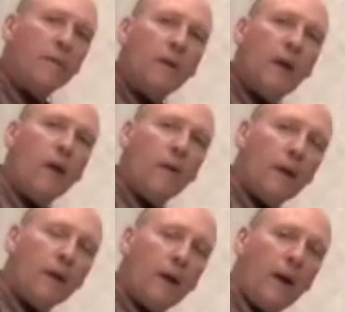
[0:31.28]
of
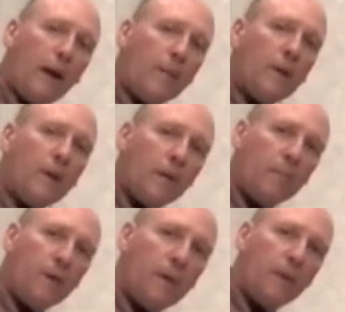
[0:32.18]
allowing that to happen,
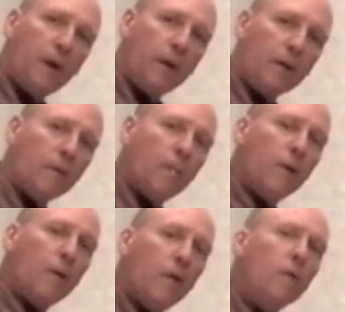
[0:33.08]
I pumped out the
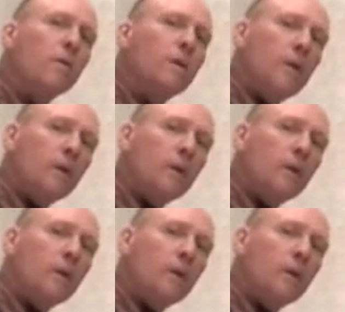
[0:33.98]
barrel